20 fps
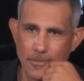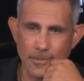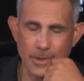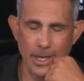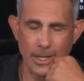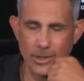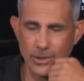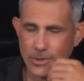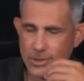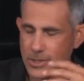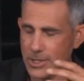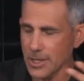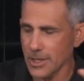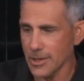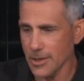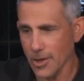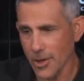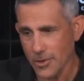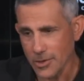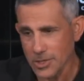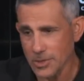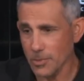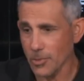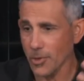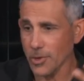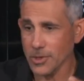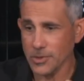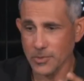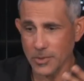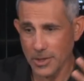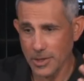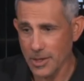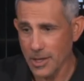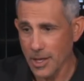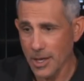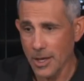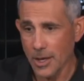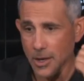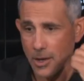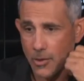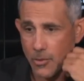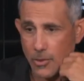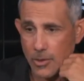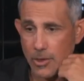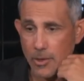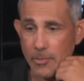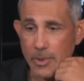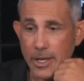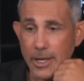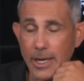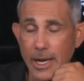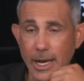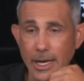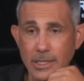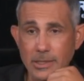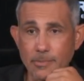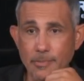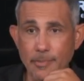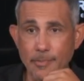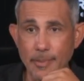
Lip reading: And you see it in all the sports when the big guys,